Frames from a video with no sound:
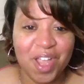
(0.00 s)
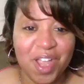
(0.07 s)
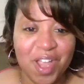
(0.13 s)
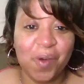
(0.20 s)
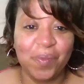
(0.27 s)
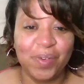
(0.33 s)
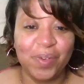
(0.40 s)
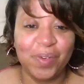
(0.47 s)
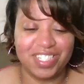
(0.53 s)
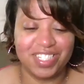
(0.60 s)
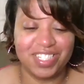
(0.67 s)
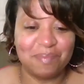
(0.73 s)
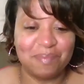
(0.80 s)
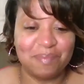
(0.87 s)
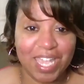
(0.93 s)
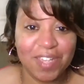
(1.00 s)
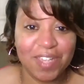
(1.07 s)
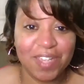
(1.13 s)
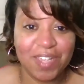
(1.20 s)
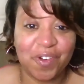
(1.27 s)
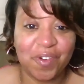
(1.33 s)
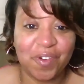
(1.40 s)
which is the main
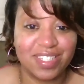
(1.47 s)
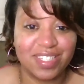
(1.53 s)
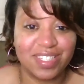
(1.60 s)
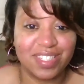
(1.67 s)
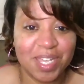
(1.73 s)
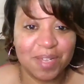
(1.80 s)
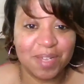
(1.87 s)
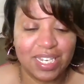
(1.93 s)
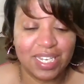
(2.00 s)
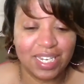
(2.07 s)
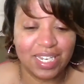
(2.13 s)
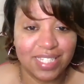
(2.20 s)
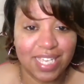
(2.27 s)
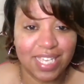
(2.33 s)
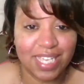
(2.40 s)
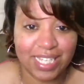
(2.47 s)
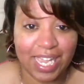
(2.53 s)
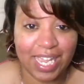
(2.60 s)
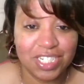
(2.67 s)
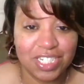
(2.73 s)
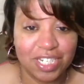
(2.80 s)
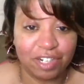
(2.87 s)
focus is him getting his
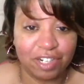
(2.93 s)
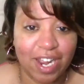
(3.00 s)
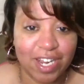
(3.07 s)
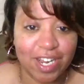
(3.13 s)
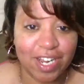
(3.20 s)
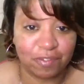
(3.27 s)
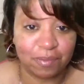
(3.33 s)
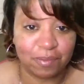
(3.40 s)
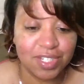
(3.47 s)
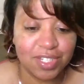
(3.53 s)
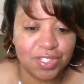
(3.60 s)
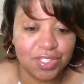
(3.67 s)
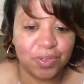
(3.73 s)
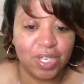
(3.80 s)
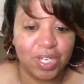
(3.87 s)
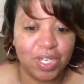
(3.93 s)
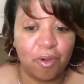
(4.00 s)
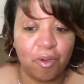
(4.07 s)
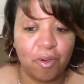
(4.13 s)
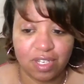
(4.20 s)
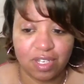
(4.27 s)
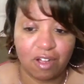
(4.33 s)
education, graduating from high school and
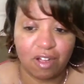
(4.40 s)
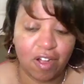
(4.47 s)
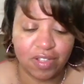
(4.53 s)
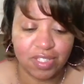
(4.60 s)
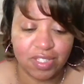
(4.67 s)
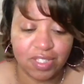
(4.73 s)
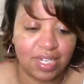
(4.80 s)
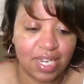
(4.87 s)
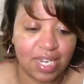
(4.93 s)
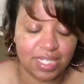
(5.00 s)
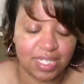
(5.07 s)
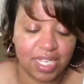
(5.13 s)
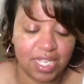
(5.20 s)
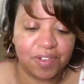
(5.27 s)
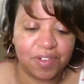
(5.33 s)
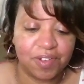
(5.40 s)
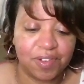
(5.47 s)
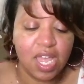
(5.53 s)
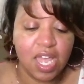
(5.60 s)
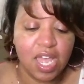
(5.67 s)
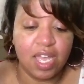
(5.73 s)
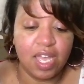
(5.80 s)
going on to the next level.
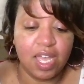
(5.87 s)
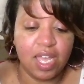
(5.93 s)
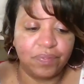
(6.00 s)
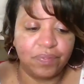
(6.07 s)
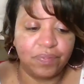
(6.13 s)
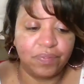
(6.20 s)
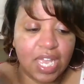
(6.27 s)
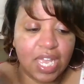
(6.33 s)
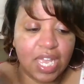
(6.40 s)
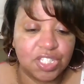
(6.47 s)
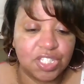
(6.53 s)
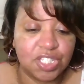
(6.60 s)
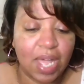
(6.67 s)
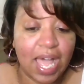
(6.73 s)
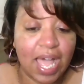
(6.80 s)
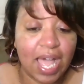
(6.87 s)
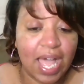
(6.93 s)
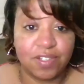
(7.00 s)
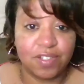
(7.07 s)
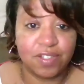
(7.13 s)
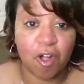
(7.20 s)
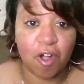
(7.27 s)
And so I had to
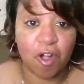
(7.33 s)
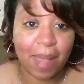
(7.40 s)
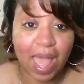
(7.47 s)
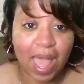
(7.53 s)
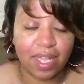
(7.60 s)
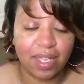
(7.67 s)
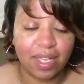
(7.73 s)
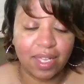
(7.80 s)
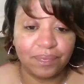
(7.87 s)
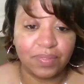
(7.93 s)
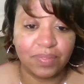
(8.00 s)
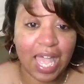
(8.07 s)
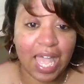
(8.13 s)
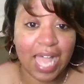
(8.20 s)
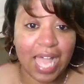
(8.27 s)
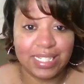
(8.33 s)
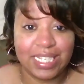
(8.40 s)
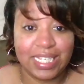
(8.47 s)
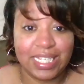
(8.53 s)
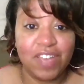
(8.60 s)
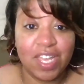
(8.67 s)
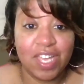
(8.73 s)
fall back. I had to give
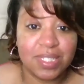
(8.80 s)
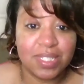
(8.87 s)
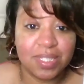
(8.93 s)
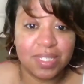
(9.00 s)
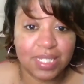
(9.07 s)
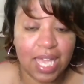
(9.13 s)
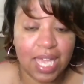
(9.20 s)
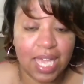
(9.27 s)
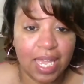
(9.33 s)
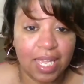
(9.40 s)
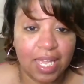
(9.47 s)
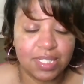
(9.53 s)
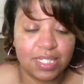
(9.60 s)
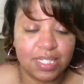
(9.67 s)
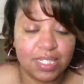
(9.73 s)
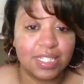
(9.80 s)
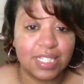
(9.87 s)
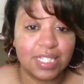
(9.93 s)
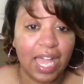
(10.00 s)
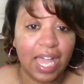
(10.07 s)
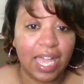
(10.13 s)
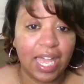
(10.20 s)
him some time to
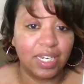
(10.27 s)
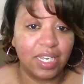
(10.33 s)
decide